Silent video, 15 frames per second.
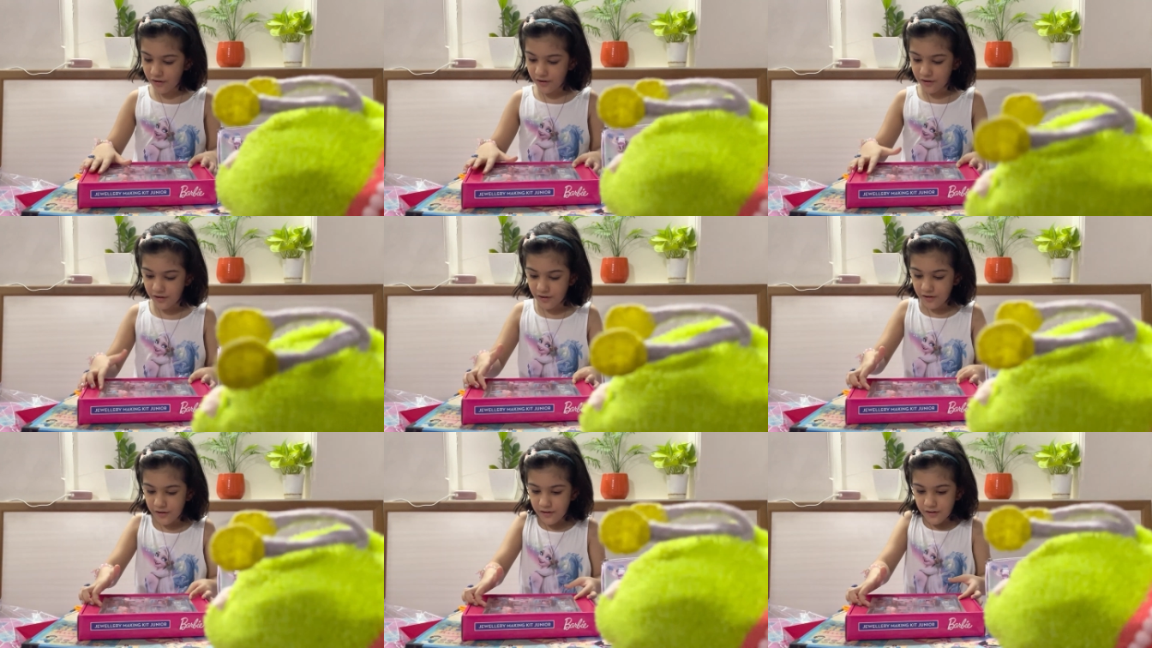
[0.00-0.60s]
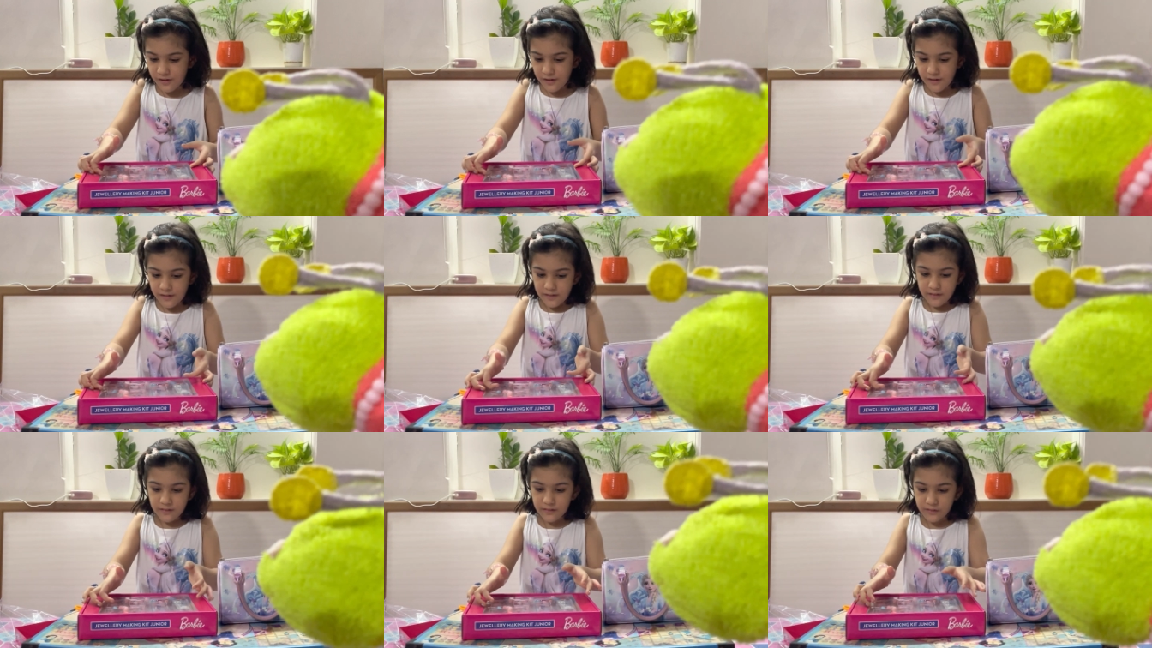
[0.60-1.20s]
Can you show
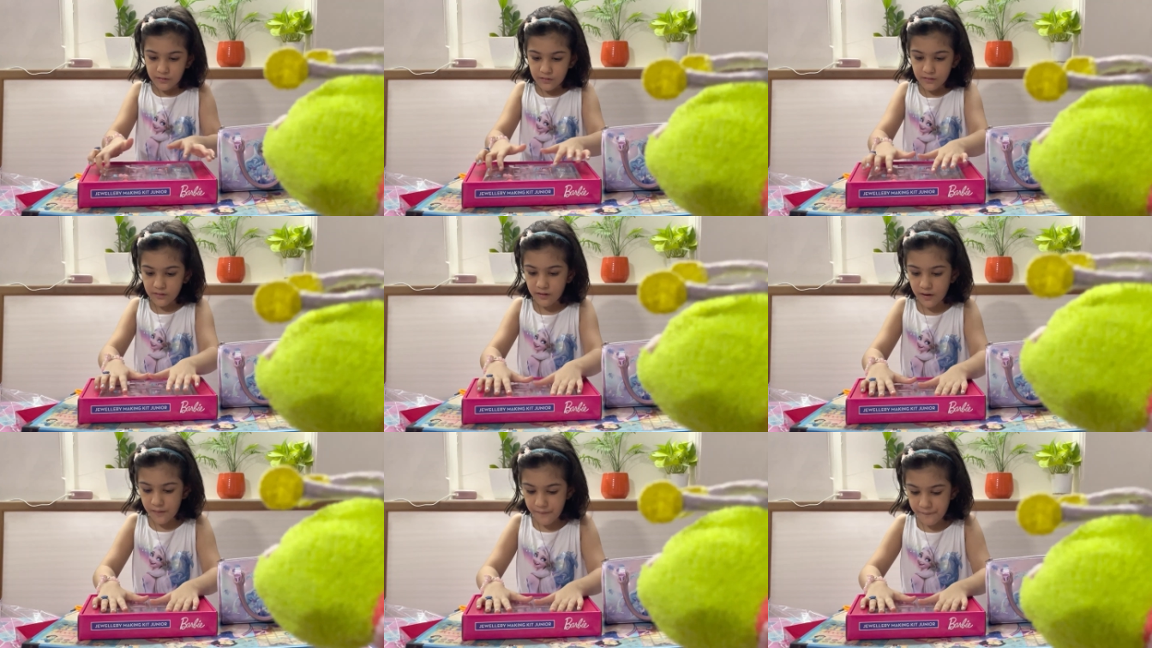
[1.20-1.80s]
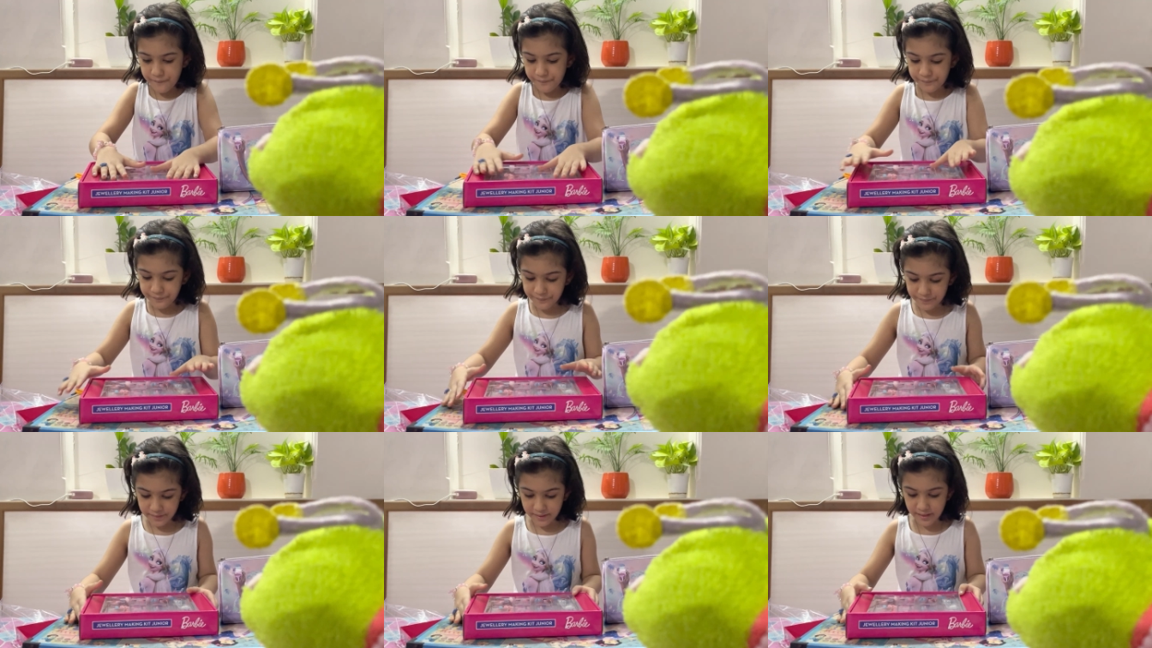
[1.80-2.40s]
it to me? I can't
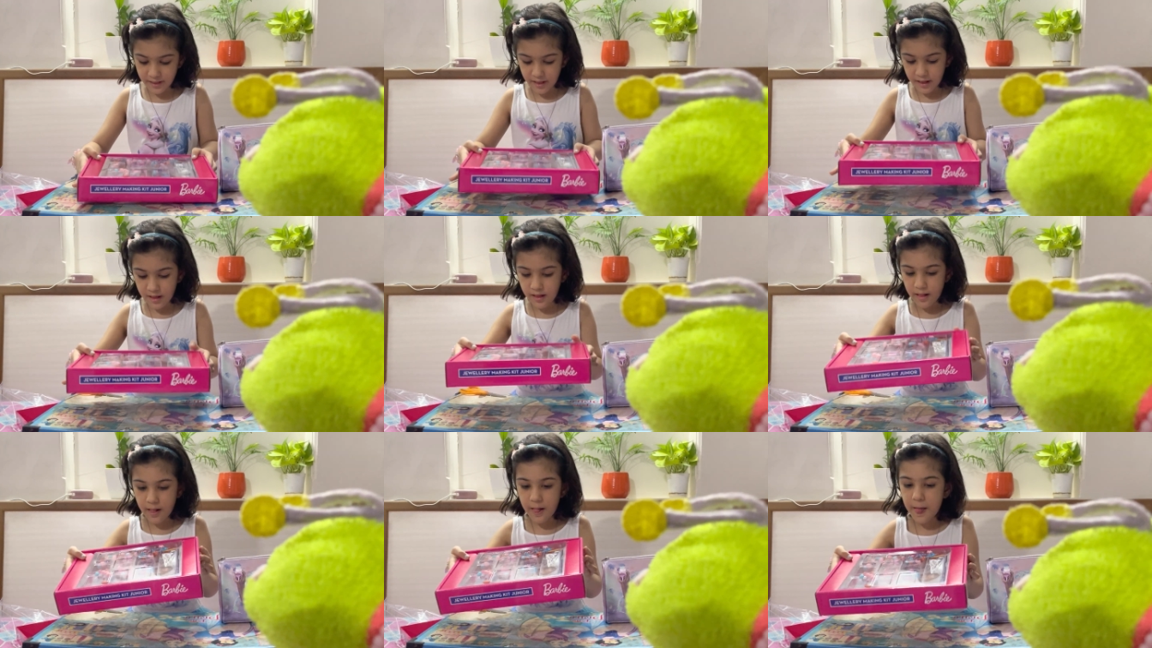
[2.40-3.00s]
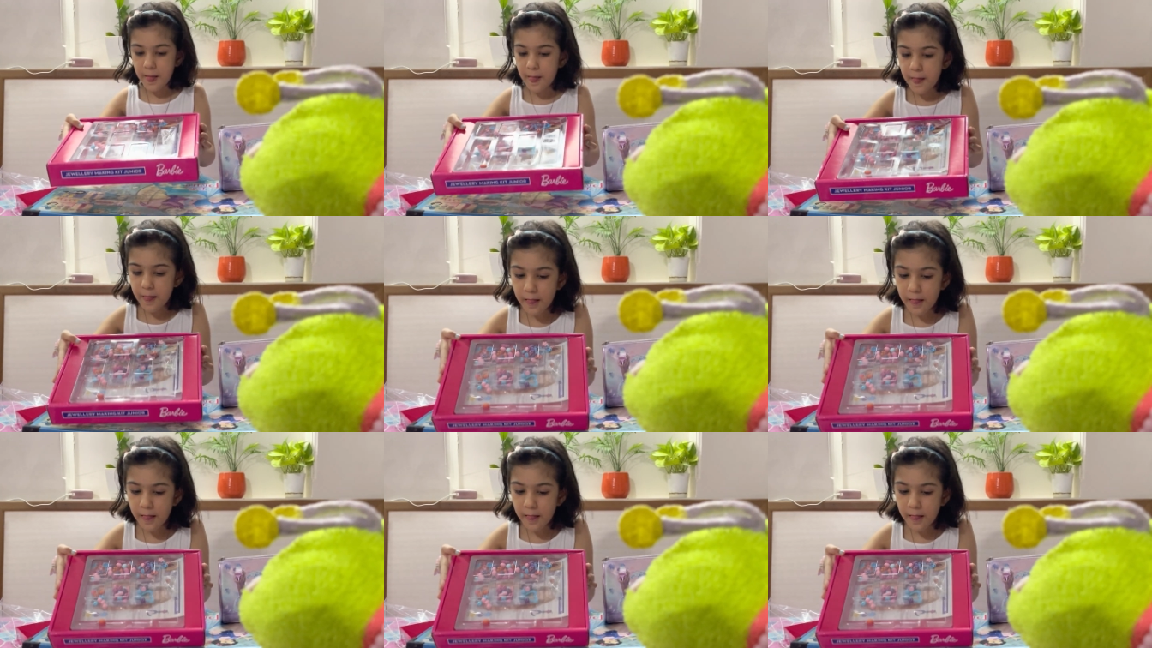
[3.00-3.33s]
see it from down here.